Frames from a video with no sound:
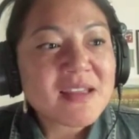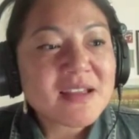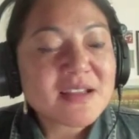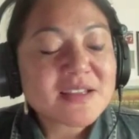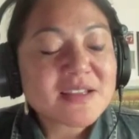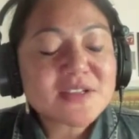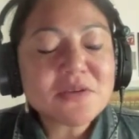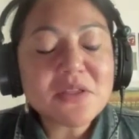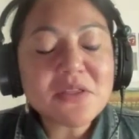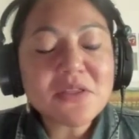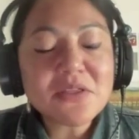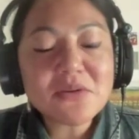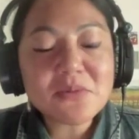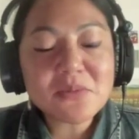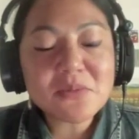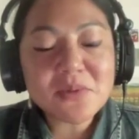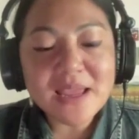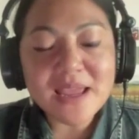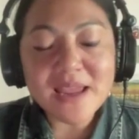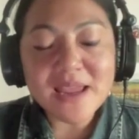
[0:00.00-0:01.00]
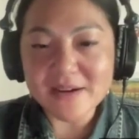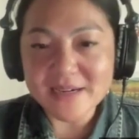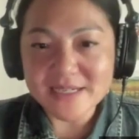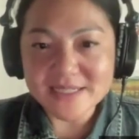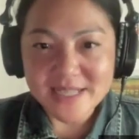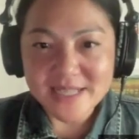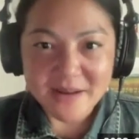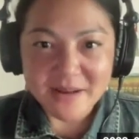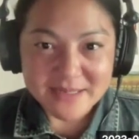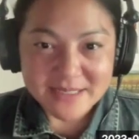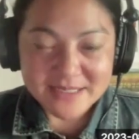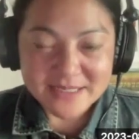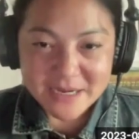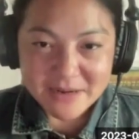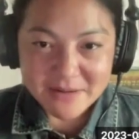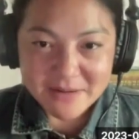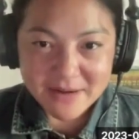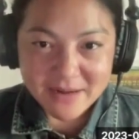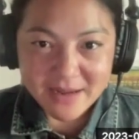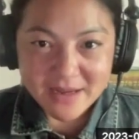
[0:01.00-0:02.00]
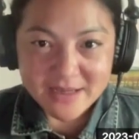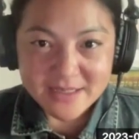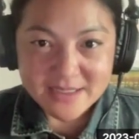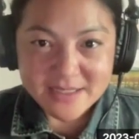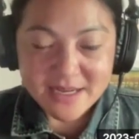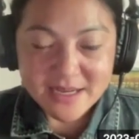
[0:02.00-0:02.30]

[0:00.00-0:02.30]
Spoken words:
So the 3 areas that I would interrogate,